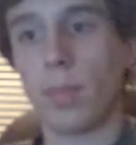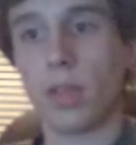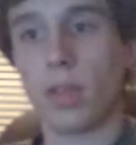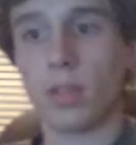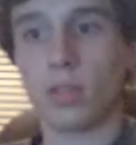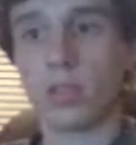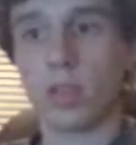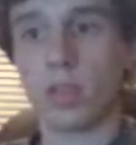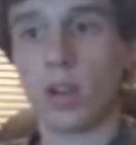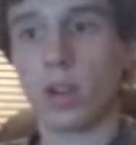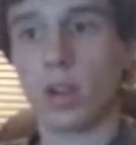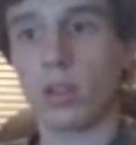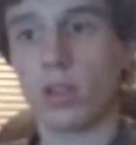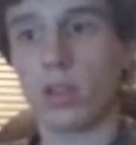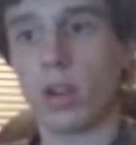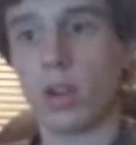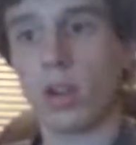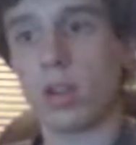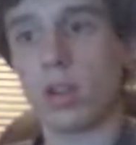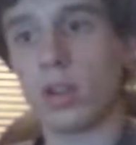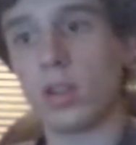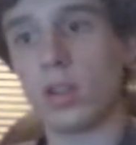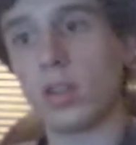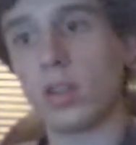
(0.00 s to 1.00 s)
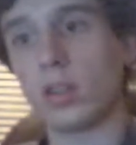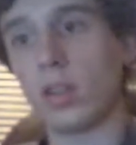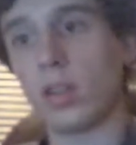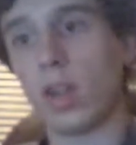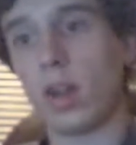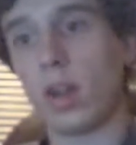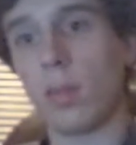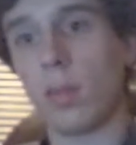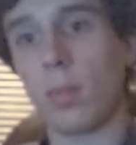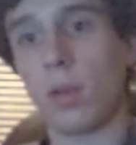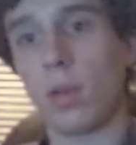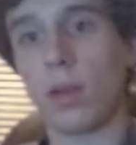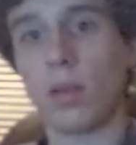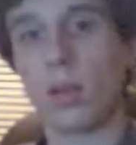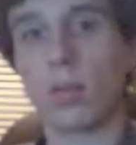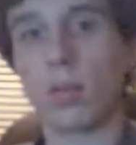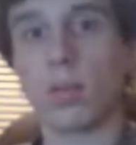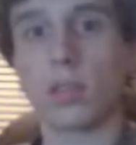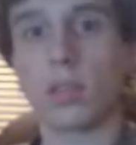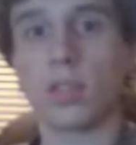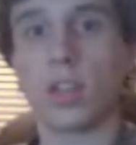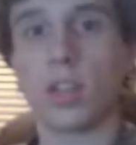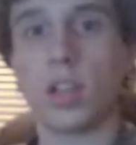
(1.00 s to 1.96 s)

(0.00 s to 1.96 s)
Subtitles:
things are getting darker, he's got a murderer